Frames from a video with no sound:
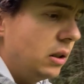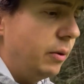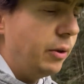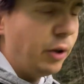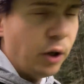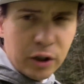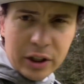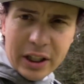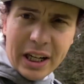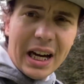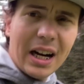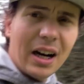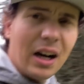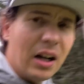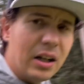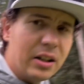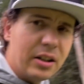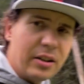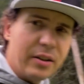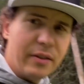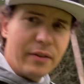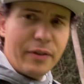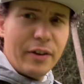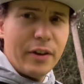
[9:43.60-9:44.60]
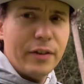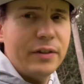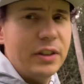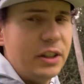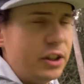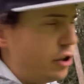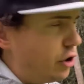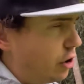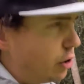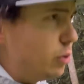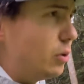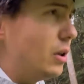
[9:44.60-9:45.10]
We only had
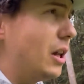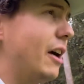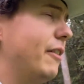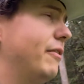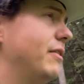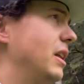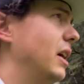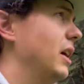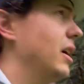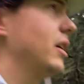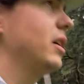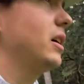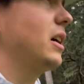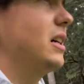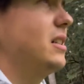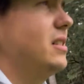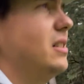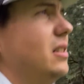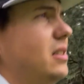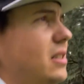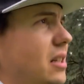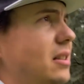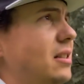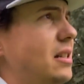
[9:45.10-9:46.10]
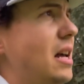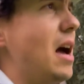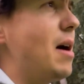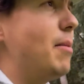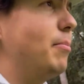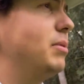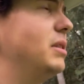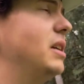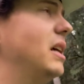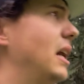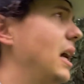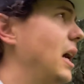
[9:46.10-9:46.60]
152 left there because it's a
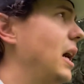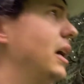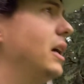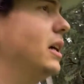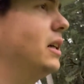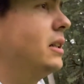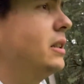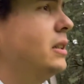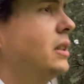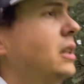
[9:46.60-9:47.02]
temp today.